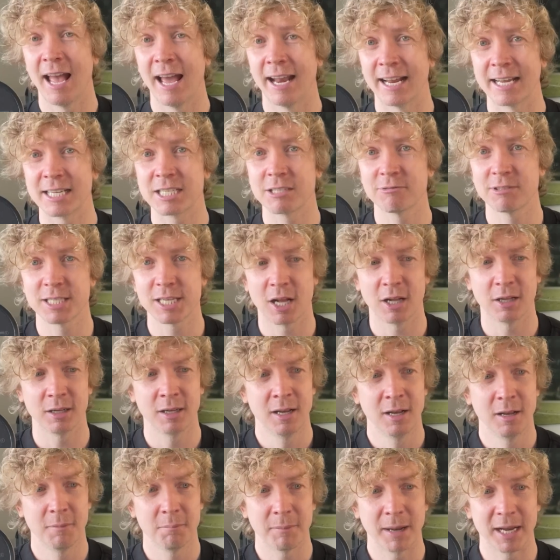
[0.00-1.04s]
as a result,
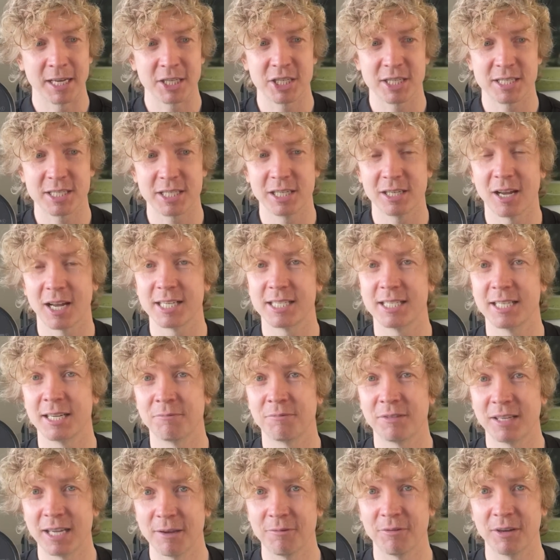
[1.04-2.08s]
Manchester United
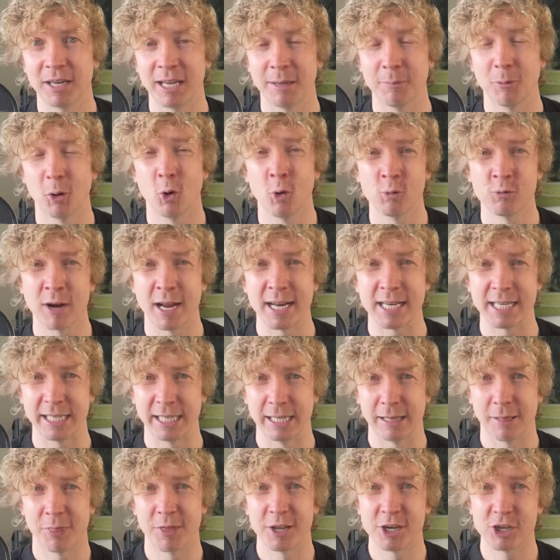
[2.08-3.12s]
have given him
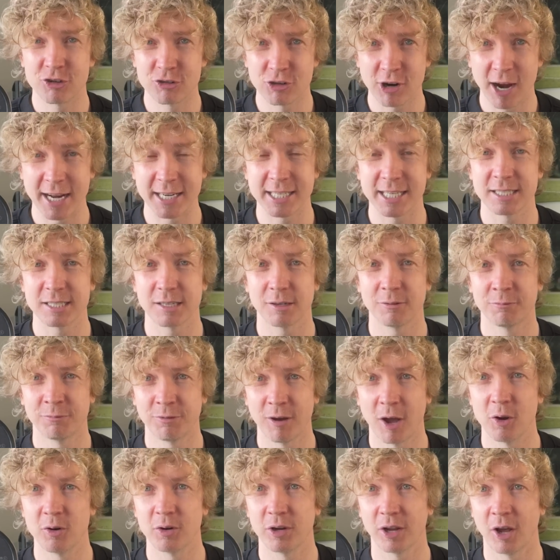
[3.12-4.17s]
already the dreaded
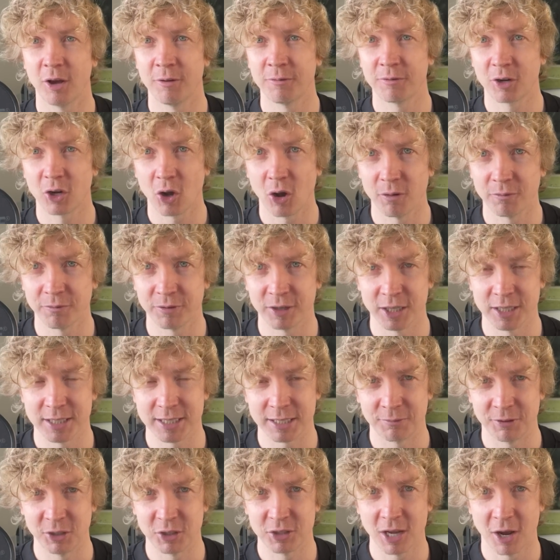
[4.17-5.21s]
vote of confidence.
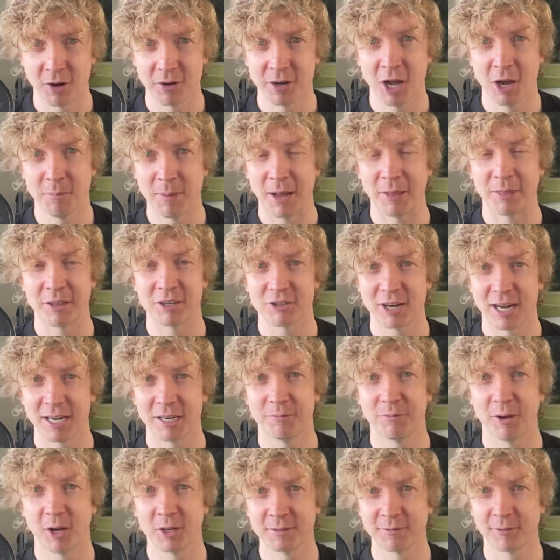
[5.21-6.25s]
If you don't know about the dreaded
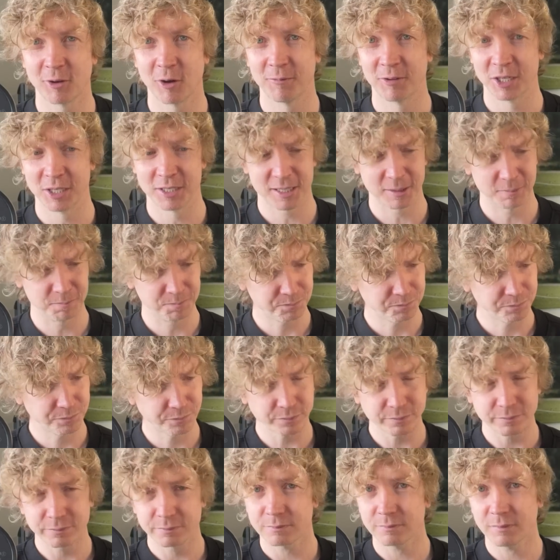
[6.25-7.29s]
vote of confidence,
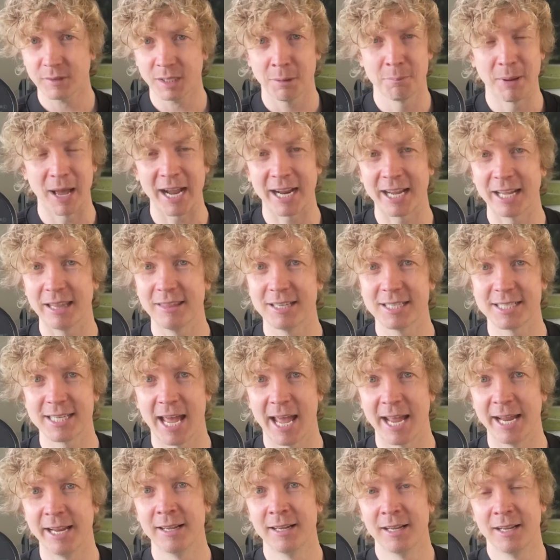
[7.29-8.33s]
back in the
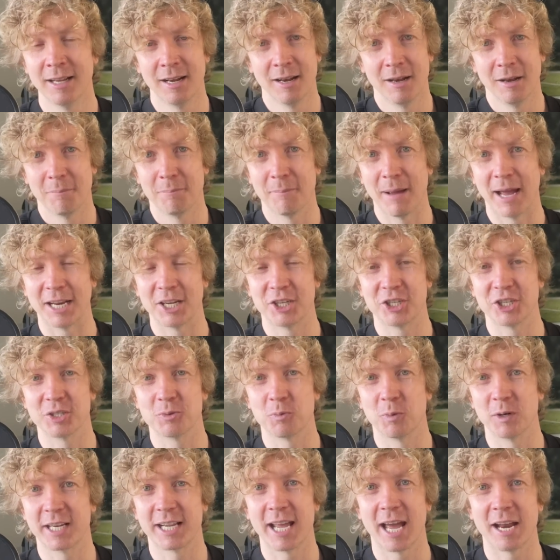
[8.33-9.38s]
day, managers
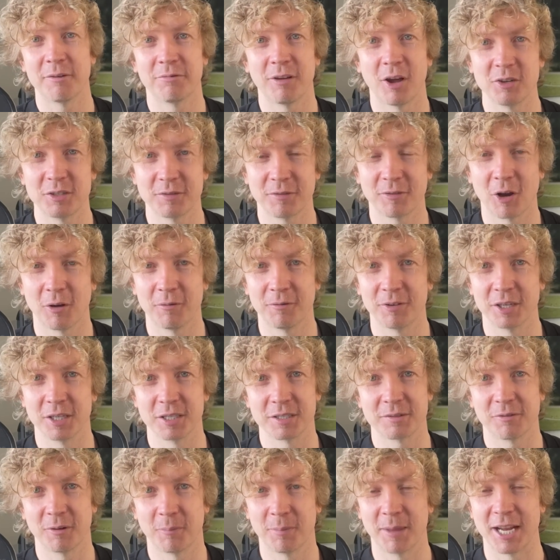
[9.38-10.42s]
would get a vote of confidence
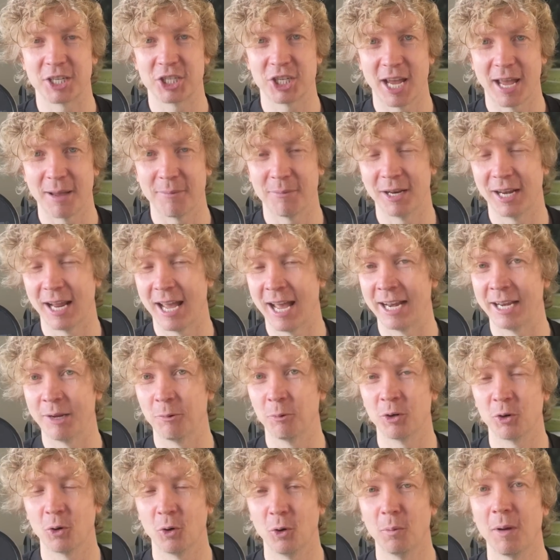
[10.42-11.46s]
from their chairman, and it
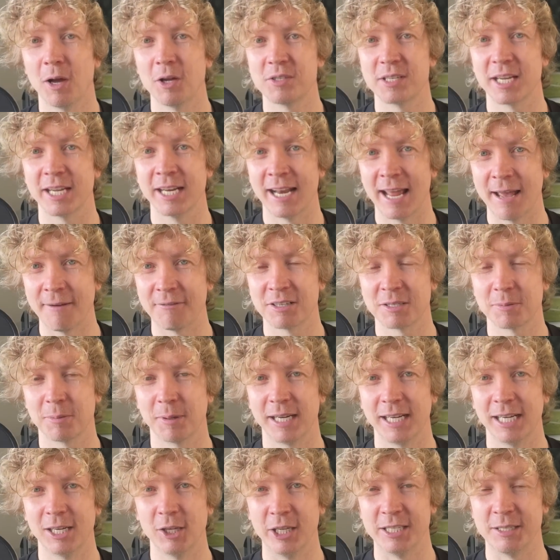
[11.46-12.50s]
would almost
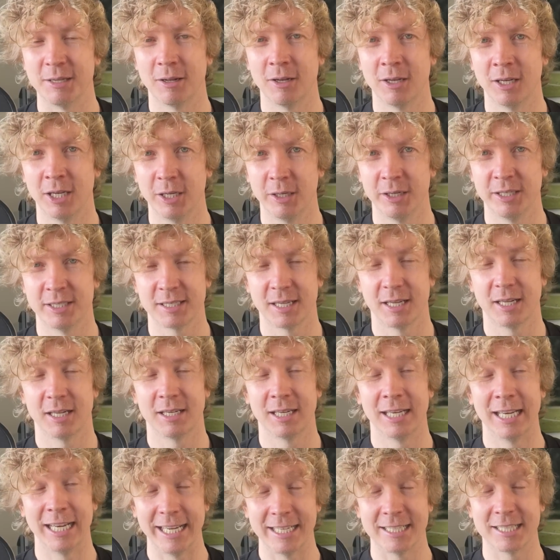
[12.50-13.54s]
inevitably
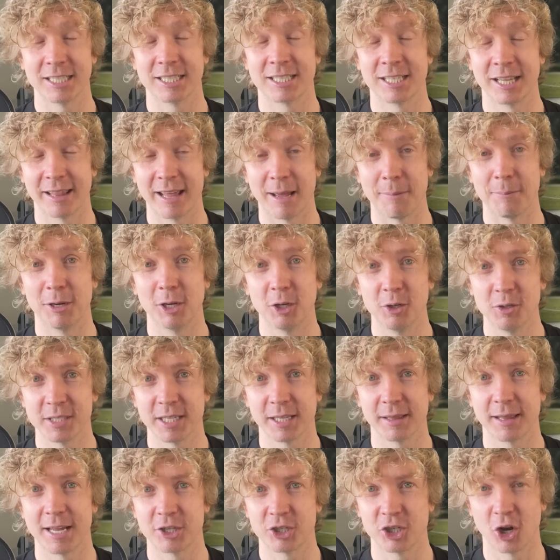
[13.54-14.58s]
lead to them
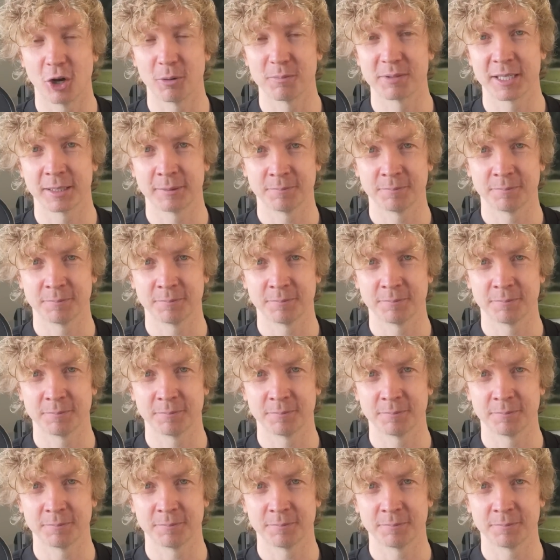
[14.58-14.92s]
losing their jobs